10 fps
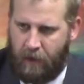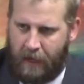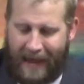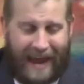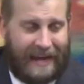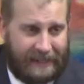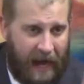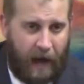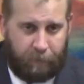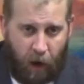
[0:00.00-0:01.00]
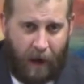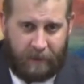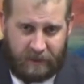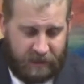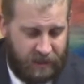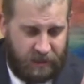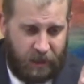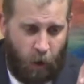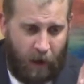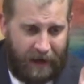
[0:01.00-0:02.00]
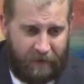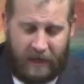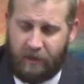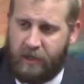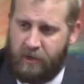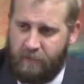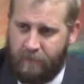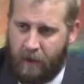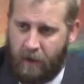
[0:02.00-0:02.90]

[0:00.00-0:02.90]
And God promised, He says, You know what? I've healed you.